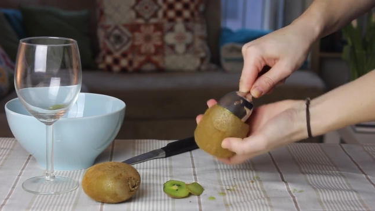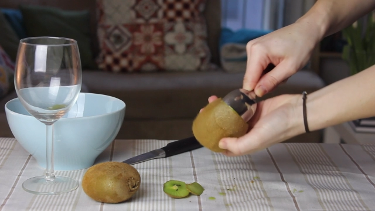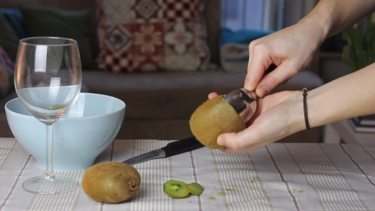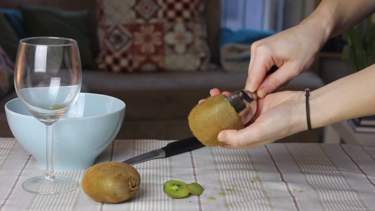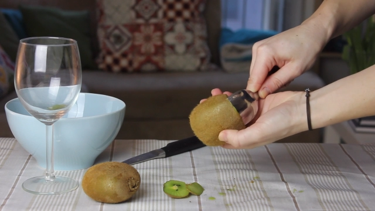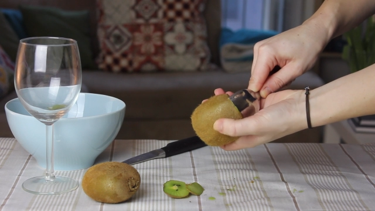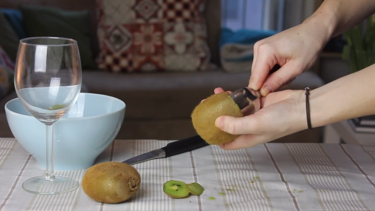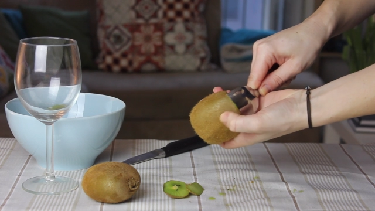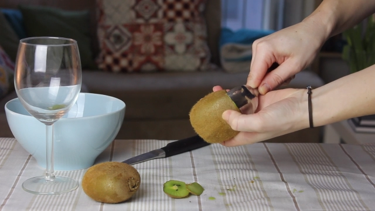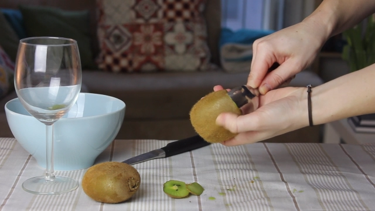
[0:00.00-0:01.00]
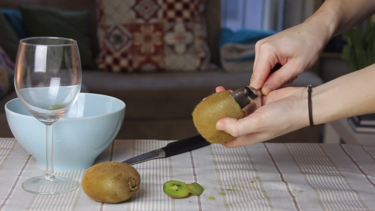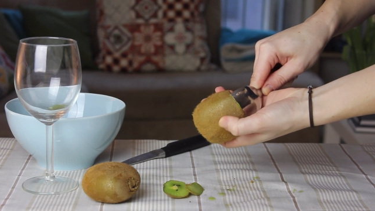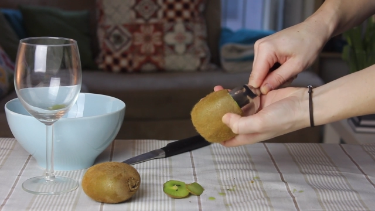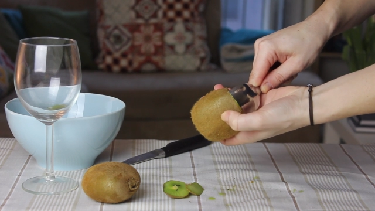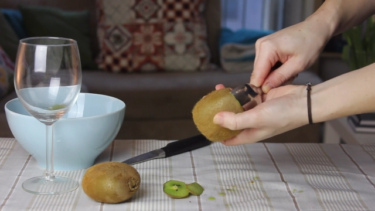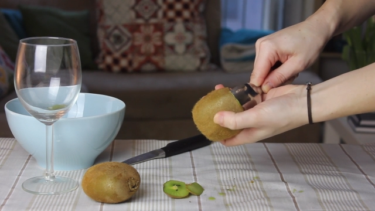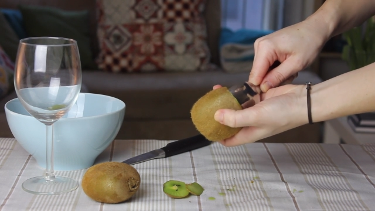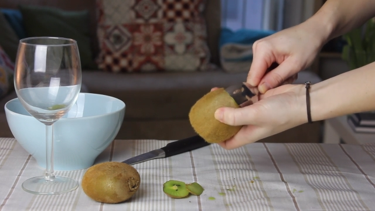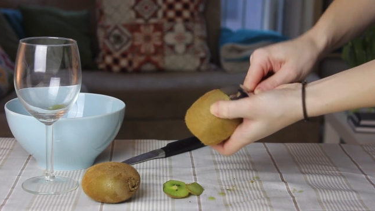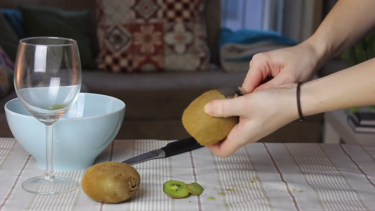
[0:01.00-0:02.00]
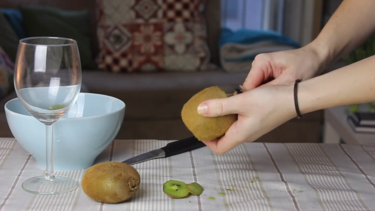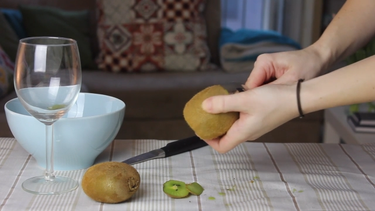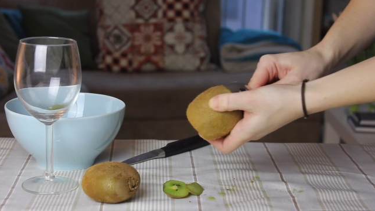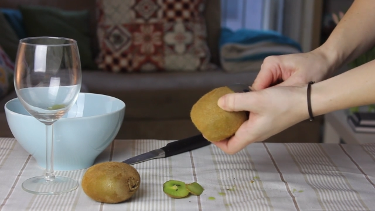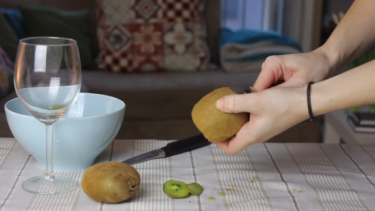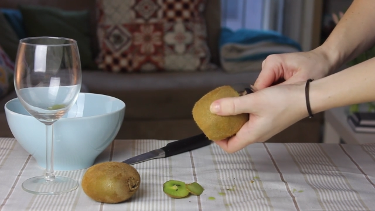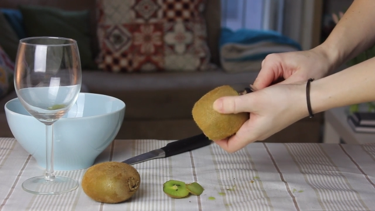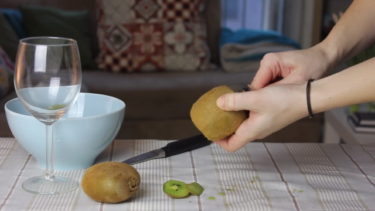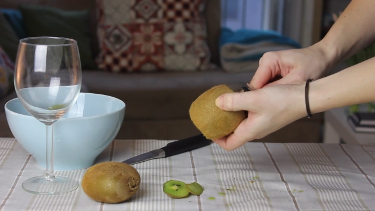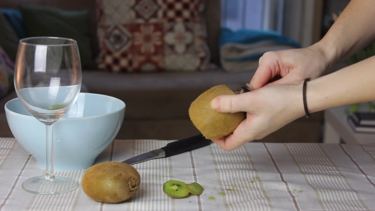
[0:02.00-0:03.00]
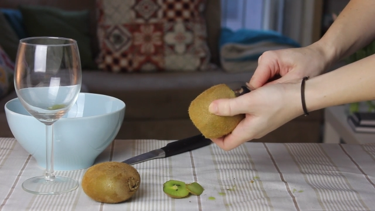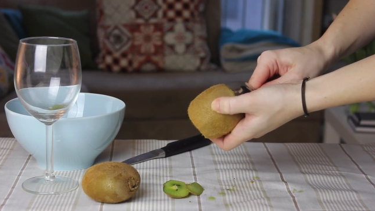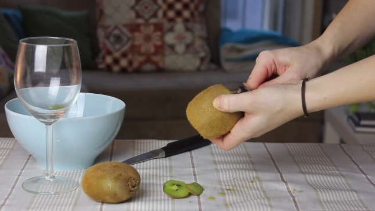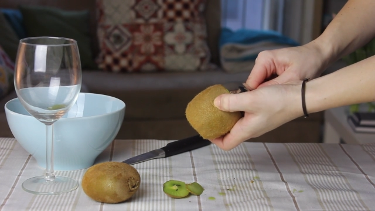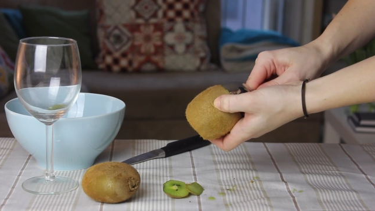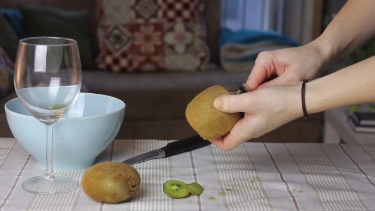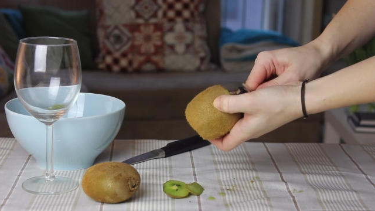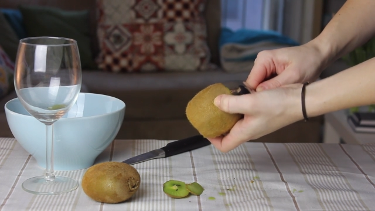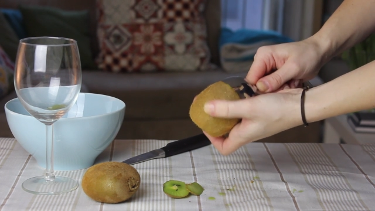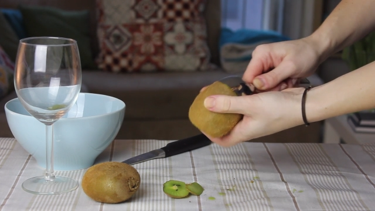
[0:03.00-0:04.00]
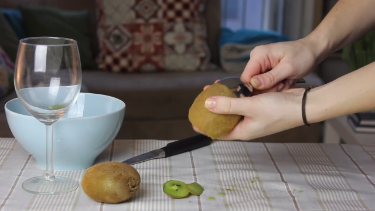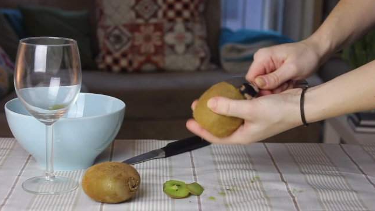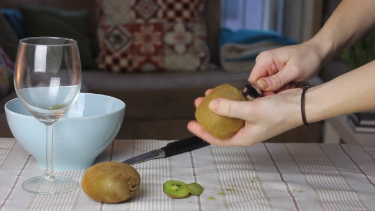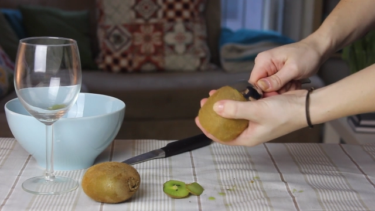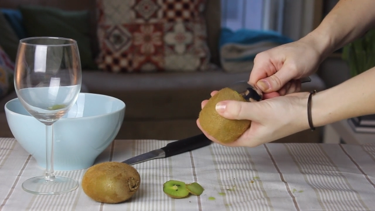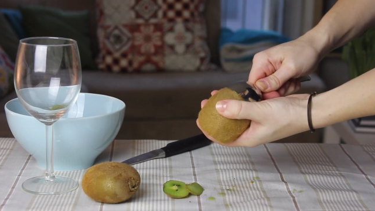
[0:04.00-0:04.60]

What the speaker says: (no speaker visible)